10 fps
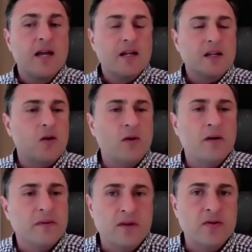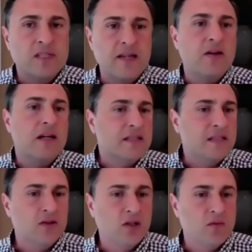You say you get a
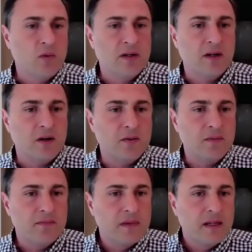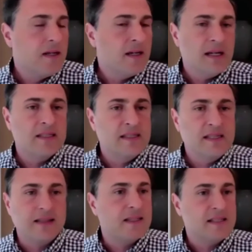tilt turn window, it's
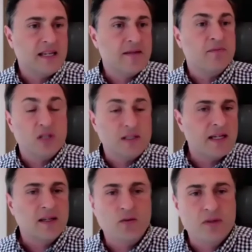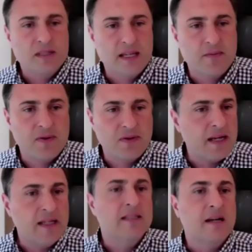not the same. Just like you would say with
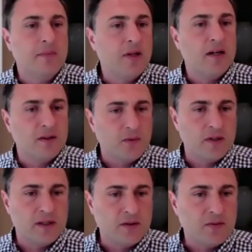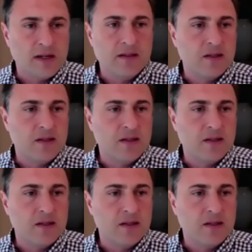any double hung window, right?